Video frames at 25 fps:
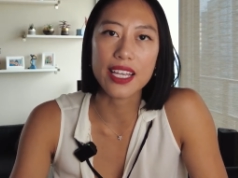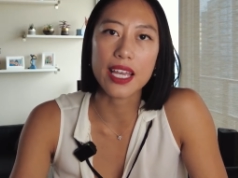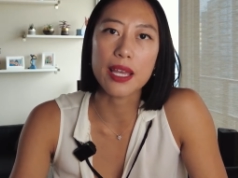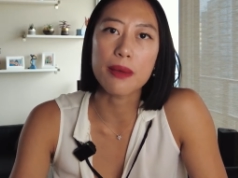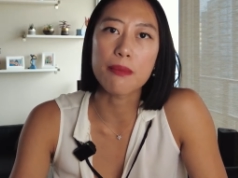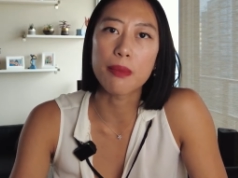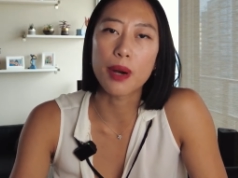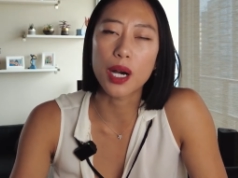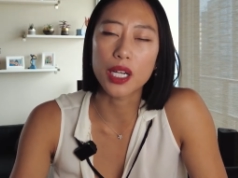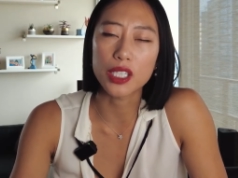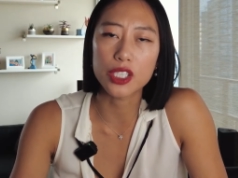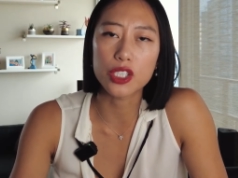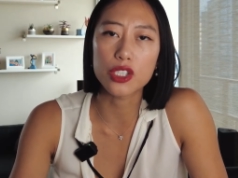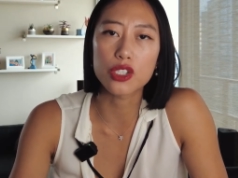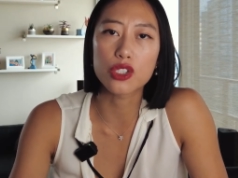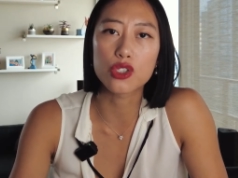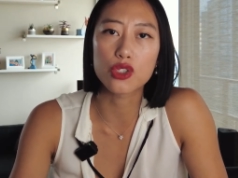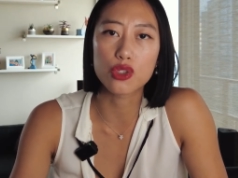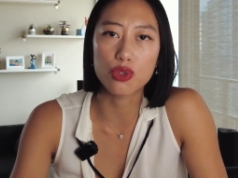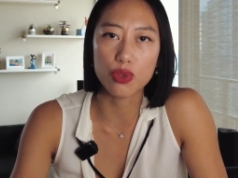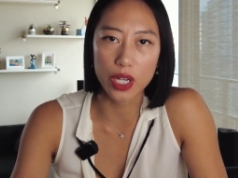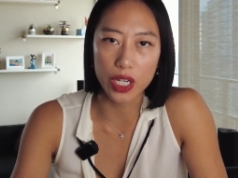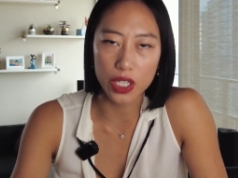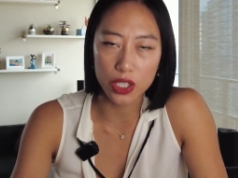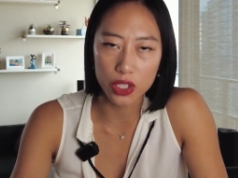a much
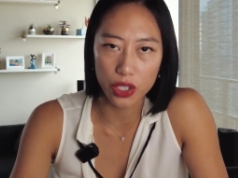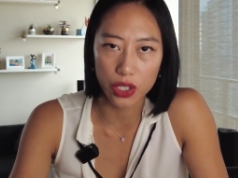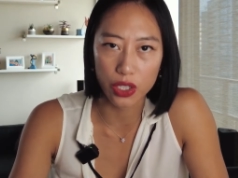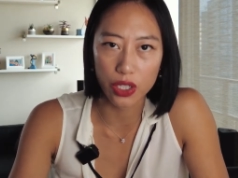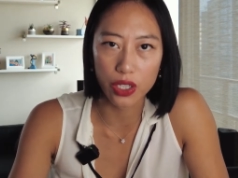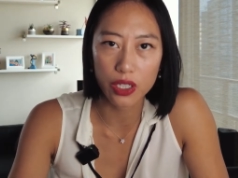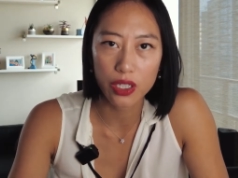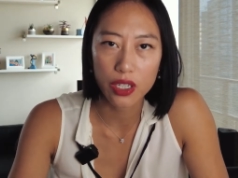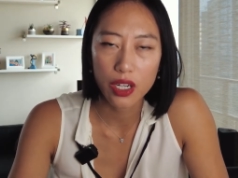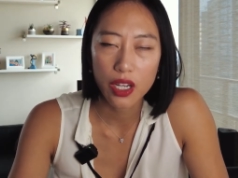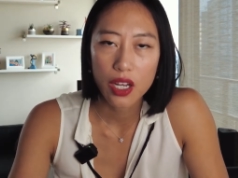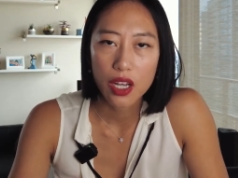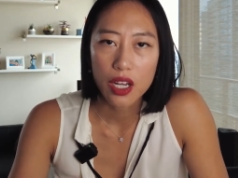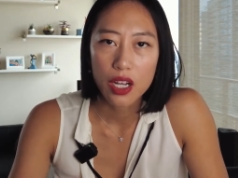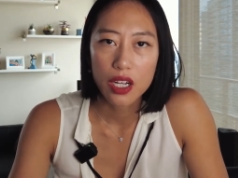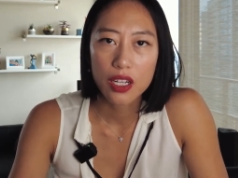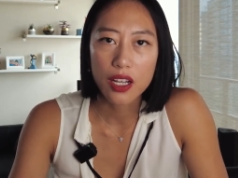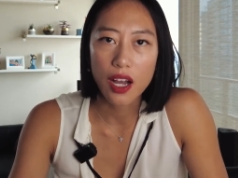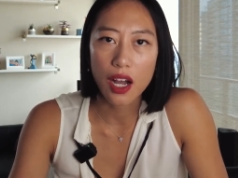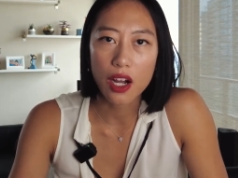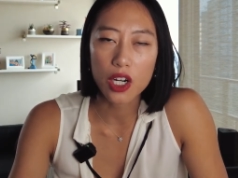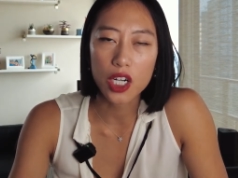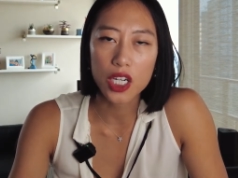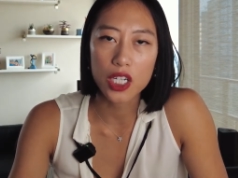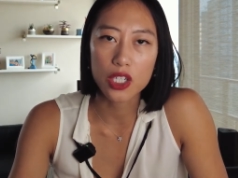stricter
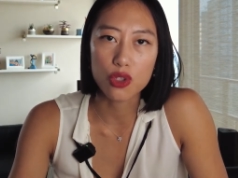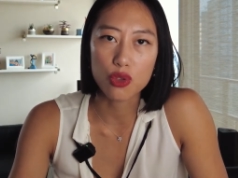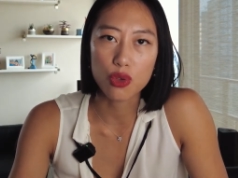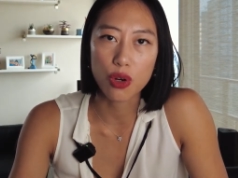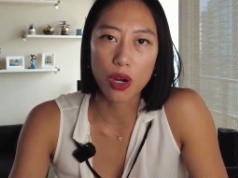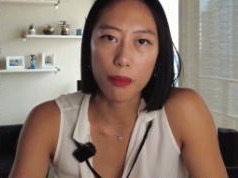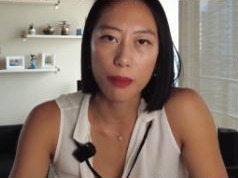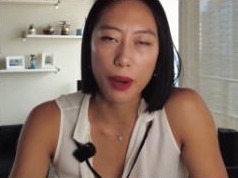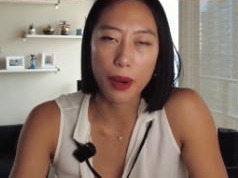gun control